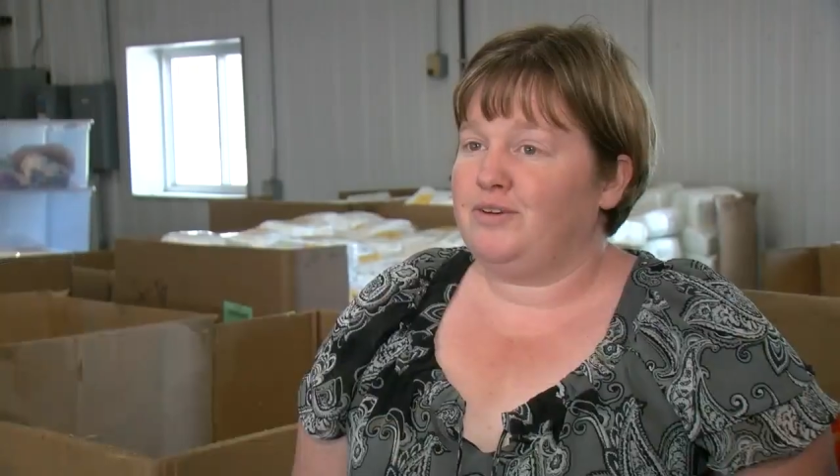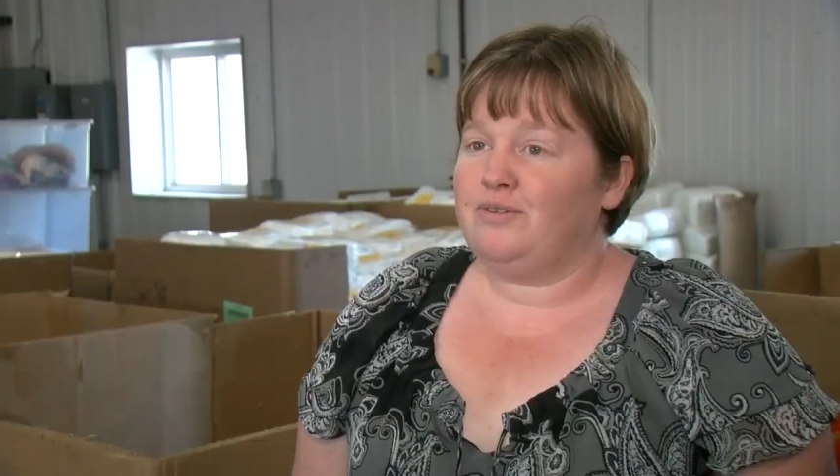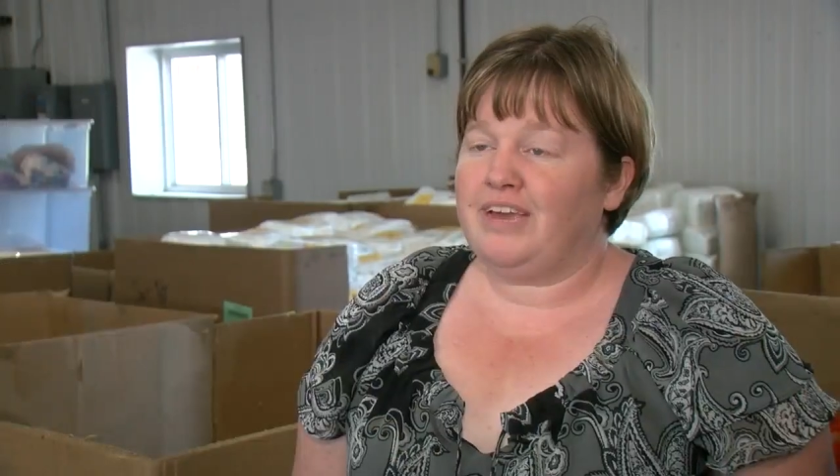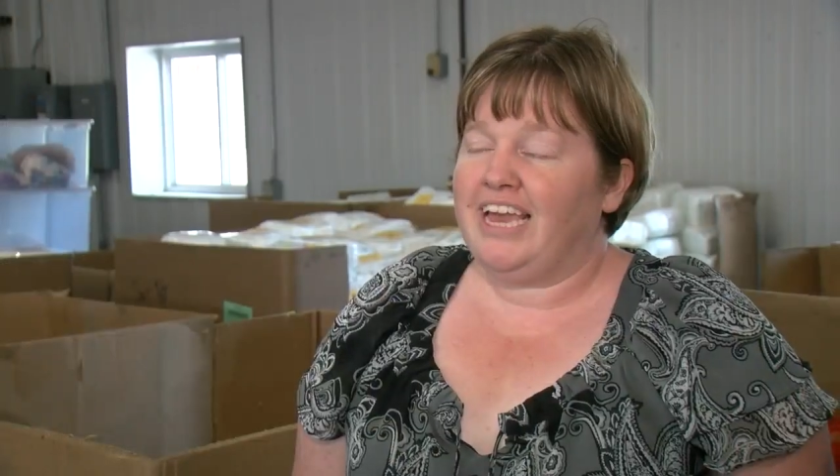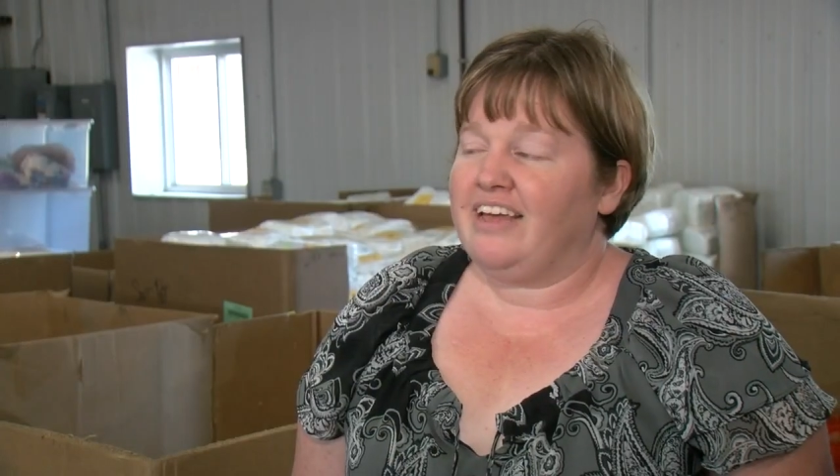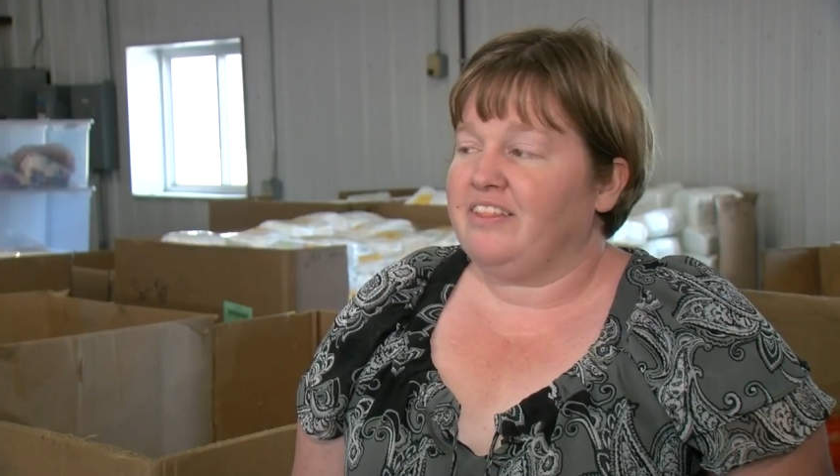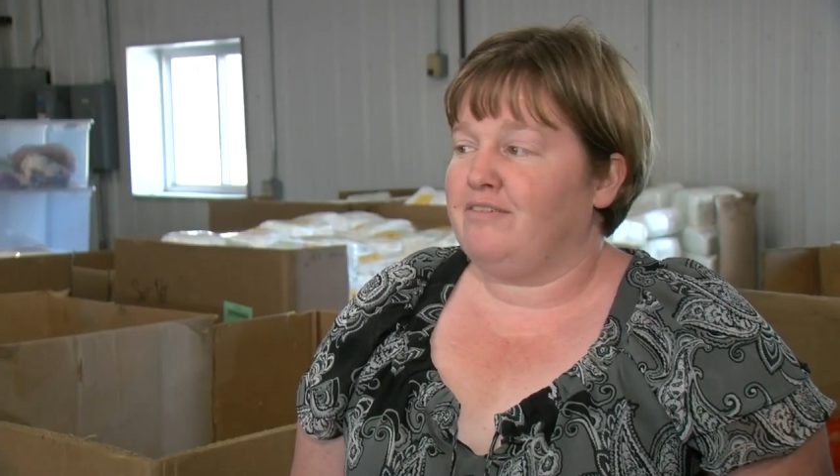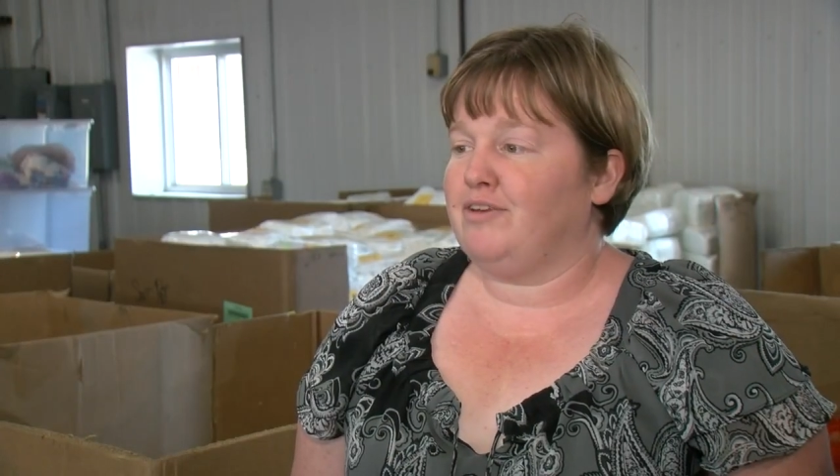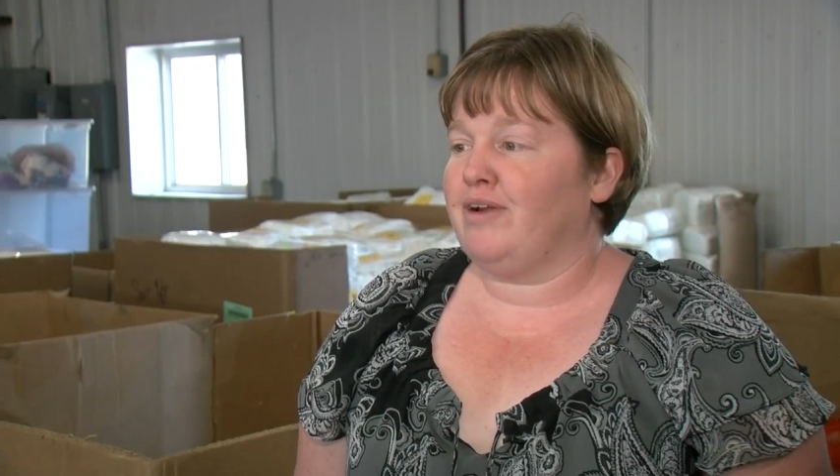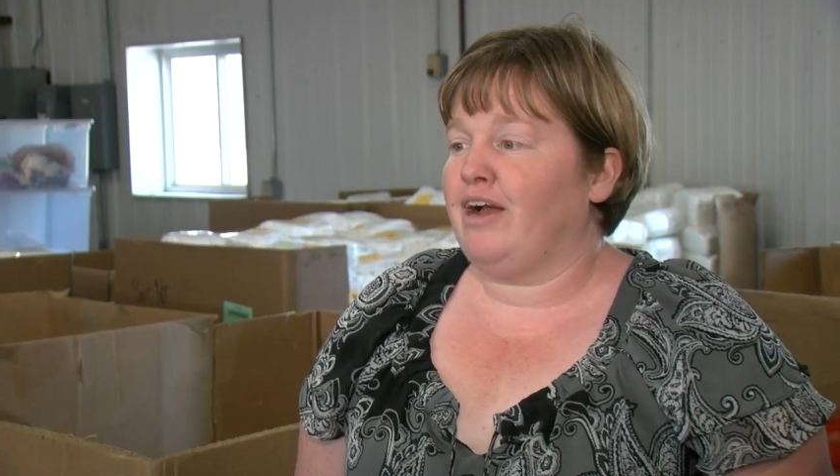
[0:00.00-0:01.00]
you can't
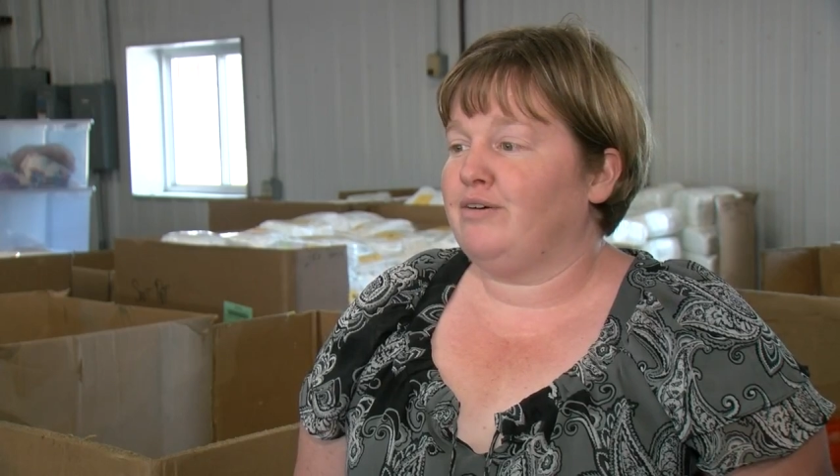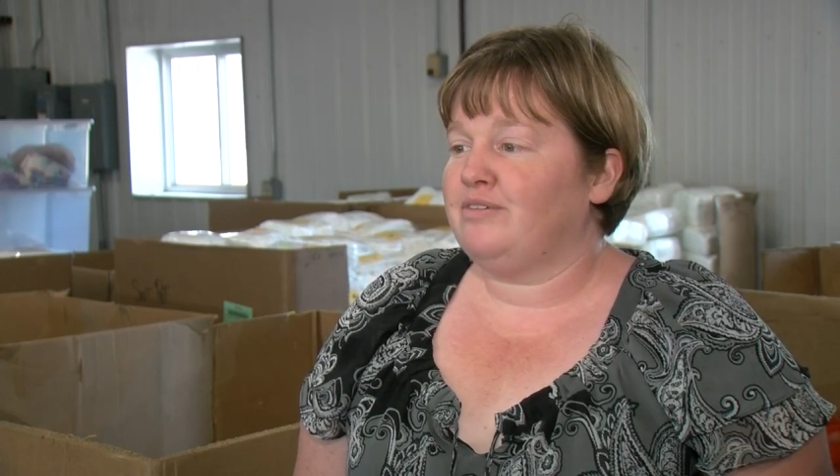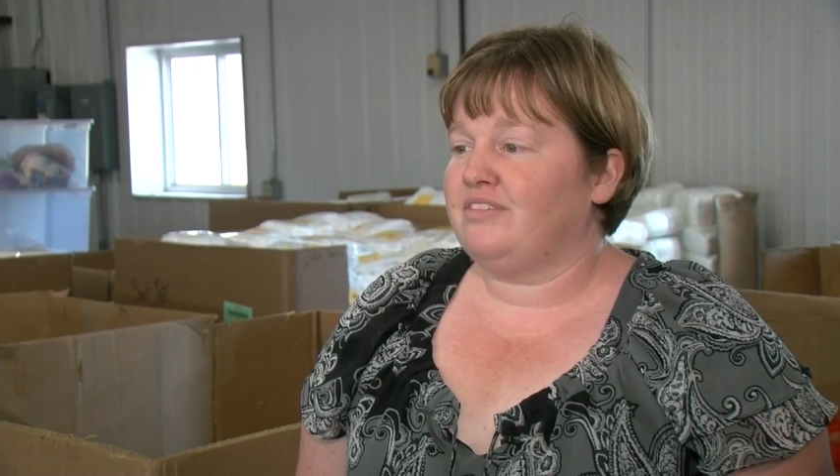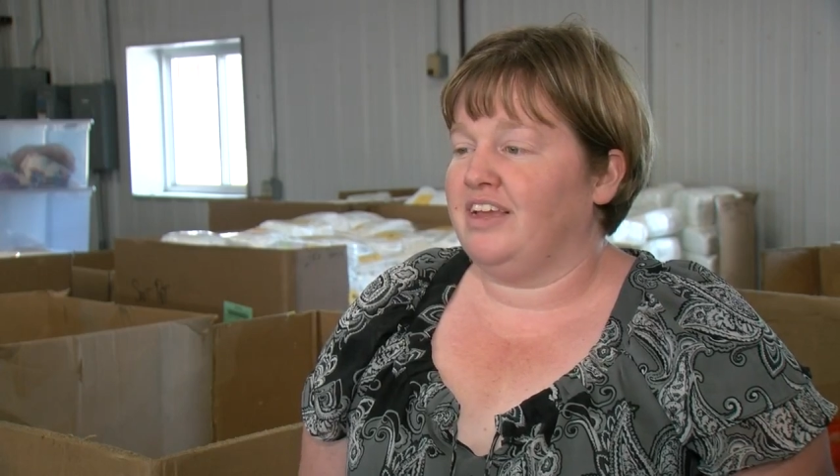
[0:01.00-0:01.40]
leave your house